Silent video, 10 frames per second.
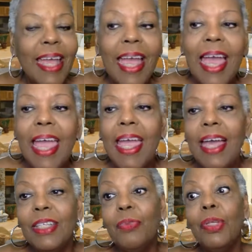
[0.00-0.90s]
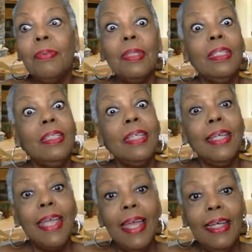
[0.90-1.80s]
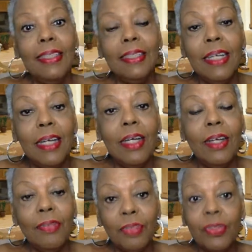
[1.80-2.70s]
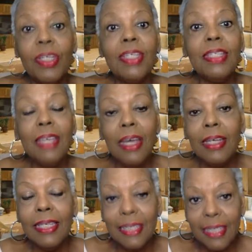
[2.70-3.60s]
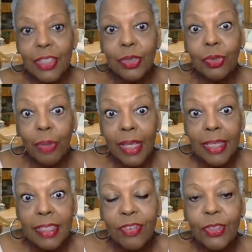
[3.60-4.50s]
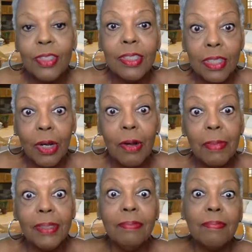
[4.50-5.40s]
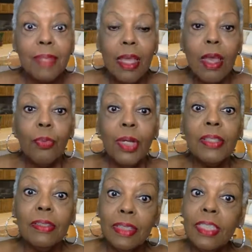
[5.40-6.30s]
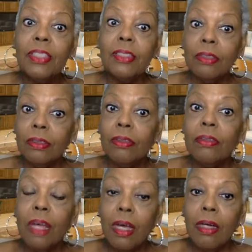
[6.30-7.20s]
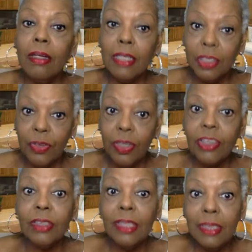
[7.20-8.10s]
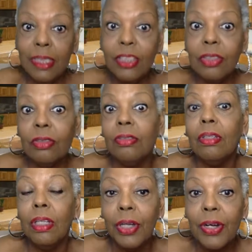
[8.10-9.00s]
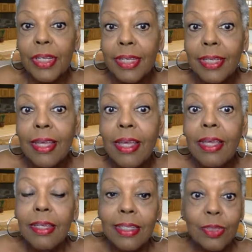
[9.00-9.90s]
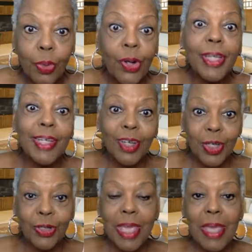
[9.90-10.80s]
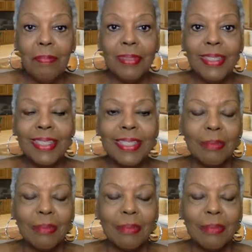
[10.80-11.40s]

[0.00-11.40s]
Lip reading: And we'll be looking at three essential ways for you to determine whether digital instruction and digital learning is working on your campus.